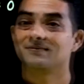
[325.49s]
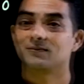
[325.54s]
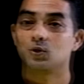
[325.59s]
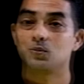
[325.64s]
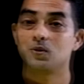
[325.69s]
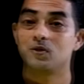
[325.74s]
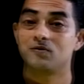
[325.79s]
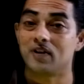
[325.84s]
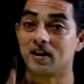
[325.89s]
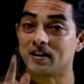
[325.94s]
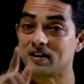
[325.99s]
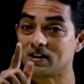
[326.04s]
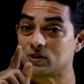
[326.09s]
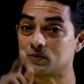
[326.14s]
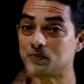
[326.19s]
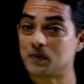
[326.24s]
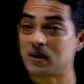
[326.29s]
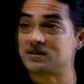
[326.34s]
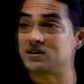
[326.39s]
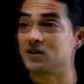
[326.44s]
to be very
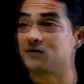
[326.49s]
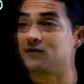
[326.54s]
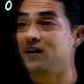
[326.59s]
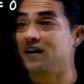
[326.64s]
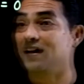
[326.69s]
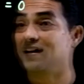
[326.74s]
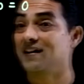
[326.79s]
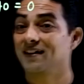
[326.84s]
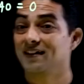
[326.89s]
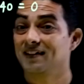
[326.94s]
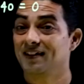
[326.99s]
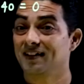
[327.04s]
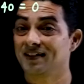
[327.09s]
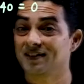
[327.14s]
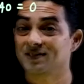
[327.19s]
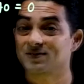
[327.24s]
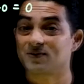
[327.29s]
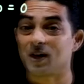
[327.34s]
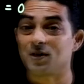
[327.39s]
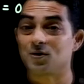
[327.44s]
specific,
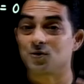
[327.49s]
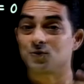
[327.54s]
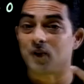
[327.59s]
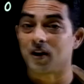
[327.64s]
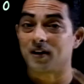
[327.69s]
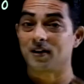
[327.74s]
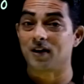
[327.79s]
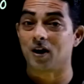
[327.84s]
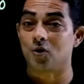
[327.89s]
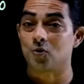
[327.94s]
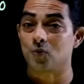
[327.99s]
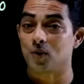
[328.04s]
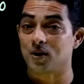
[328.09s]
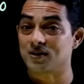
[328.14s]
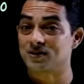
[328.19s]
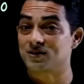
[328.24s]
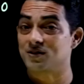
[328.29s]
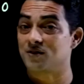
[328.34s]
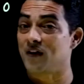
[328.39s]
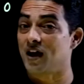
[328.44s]
let us try to find out
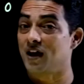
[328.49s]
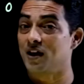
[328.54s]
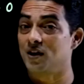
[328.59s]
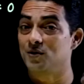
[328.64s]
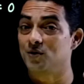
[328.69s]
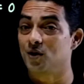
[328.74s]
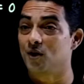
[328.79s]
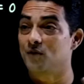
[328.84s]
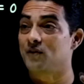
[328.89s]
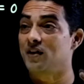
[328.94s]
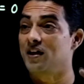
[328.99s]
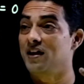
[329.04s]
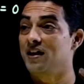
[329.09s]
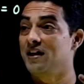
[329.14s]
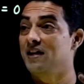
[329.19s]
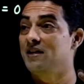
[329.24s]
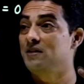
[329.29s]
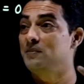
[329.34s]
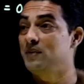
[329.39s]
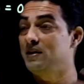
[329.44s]
what is the value of
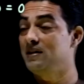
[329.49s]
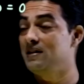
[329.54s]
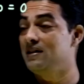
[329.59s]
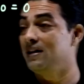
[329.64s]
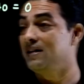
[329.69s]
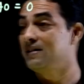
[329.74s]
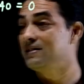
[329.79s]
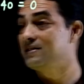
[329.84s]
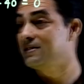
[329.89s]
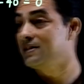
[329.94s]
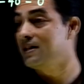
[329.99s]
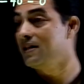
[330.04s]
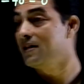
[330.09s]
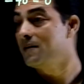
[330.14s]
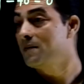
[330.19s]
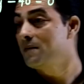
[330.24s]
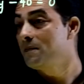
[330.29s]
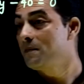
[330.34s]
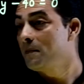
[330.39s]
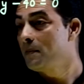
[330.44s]
a and b and
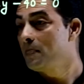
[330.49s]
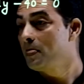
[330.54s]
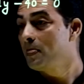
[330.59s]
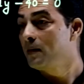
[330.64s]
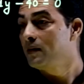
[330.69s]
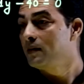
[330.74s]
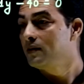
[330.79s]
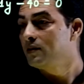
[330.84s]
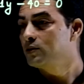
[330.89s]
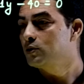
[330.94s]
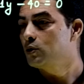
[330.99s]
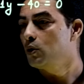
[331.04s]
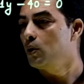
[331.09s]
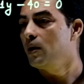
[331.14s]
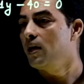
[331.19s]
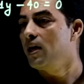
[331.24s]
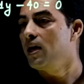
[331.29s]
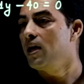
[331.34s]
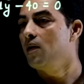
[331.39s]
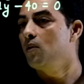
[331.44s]
c.
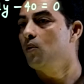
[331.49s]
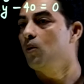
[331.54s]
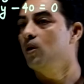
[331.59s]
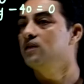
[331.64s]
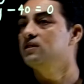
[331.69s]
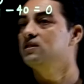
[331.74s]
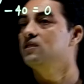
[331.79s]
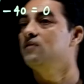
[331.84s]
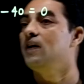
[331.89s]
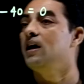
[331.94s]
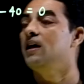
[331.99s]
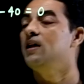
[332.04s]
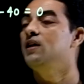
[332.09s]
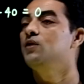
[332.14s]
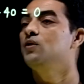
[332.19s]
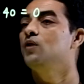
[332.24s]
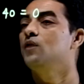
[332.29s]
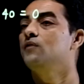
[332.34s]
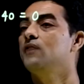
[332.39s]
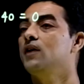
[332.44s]
So a, what is the
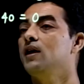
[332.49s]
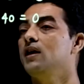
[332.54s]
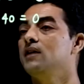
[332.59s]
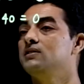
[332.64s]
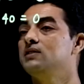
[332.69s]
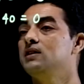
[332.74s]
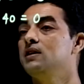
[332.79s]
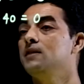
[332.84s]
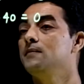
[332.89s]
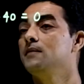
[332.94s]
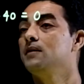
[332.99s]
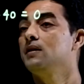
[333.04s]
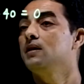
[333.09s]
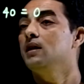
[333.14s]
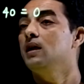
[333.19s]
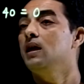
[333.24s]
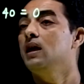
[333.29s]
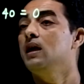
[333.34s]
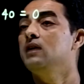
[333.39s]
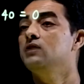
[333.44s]
value of a? See,
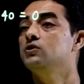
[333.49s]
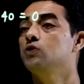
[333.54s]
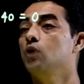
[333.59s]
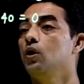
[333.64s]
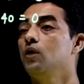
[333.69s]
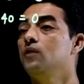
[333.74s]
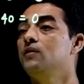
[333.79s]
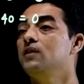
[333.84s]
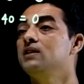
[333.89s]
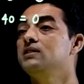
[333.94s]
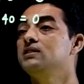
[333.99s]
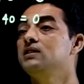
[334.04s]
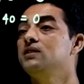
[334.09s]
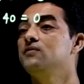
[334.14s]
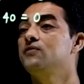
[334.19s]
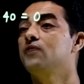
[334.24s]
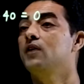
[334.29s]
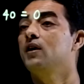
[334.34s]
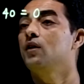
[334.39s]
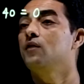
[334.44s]
a is always
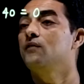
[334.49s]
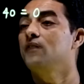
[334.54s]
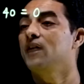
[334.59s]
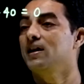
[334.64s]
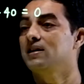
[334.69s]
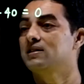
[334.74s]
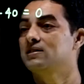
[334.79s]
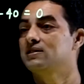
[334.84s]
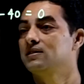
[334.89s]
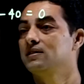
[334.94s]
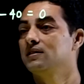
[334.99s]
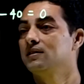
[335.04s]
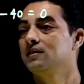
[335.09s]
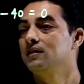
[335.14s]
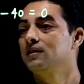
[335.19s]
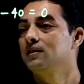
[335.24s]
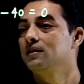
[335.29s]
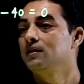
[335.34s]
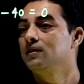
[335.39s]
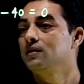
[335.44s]
in front of x.
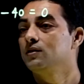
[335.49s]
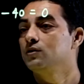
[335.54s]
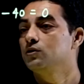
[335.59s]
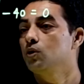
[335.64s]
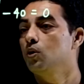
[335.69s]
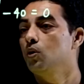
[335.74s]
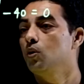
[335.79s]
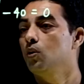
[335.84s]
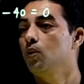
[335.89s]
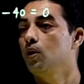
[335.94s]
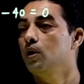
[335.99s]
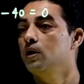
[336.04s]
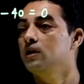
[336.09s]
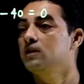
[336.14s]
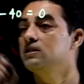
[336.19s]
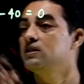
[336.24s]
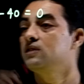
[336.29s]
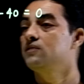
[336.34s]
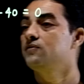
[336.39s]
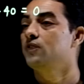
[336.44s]
So what
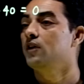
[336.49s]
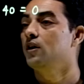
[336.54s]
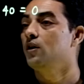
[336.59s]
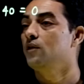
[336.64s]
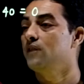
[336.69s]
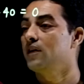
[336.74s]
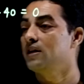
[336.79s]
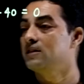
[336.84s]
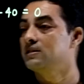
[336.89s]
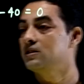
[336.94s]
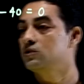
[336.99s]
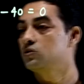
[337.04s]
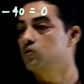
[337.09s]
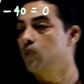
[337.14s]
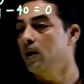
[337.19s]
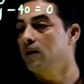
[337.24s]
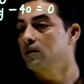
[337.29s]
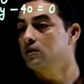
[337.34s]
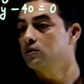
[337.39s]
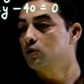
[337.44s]
is in front of x is
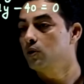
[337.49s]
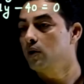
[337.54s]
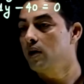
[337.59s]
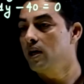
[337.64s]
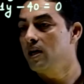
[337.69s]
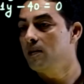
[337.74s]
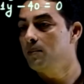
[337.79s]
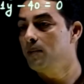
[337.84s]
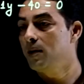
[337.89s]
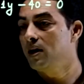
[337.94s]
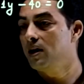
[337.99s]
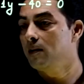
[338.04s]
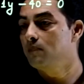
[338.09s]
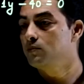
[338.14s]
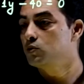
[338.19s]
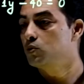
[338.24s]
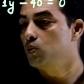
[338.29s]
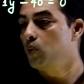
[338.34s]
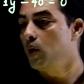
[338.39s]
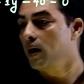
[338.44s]
1. So a
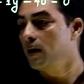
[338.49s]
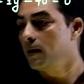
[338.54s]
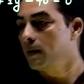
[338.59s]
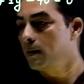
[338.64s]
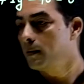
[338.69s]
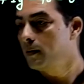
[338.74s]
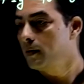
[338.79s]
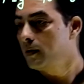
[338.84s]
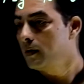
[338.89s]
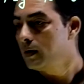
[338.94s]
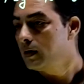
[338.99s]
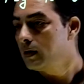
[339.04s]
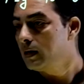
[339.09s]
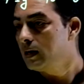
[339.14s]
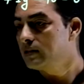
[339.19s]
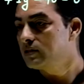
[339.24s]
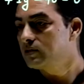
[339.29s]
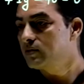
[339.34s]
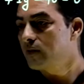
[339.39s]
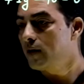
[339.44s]
becomes 1.
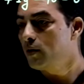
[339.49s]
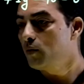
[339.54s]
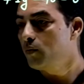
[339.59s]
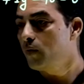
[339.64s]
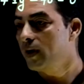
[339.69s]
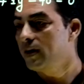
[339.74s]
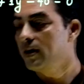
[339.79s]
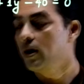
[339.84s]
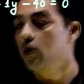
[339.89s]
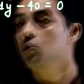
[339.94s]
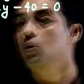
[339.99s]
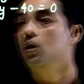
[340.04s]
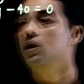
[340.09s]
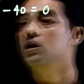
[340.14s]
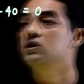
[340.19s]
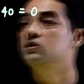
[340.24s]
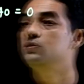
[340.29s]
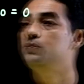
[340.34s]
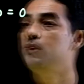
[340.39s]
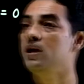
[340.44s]
Let's try to find out
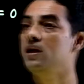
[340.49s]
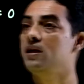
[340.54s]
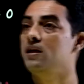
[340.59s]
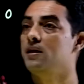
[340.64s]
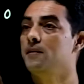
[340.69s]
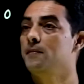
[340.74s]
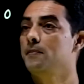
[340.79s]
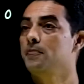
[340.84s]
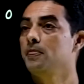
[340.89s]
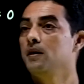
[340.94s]
what is b.